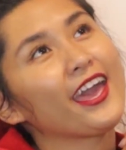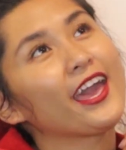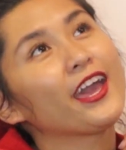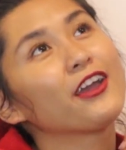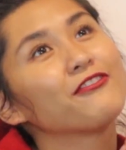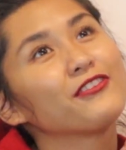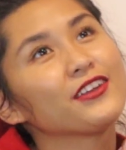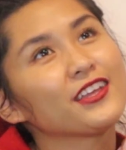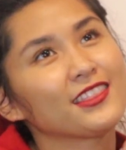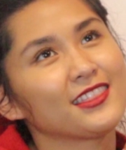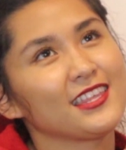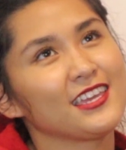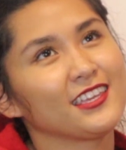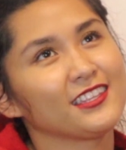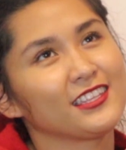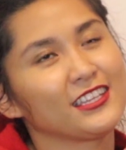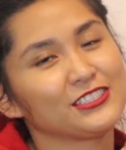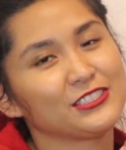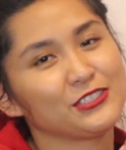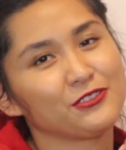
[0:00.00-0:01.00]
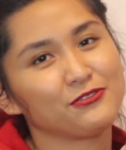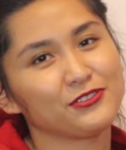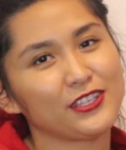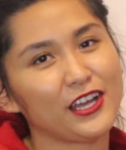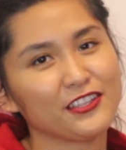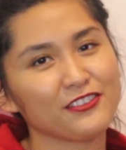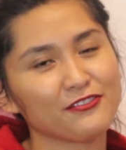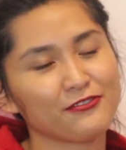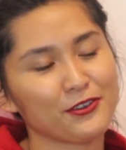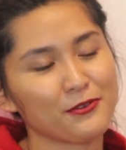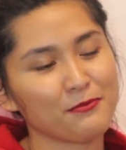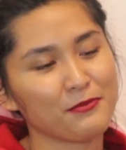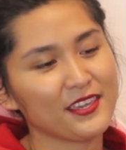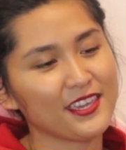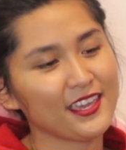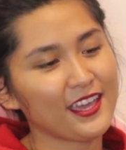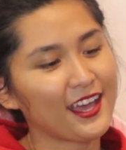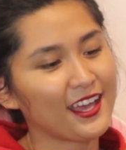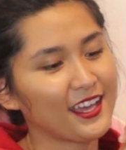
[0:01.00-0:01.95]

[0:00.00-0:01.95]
everything that you've done for me.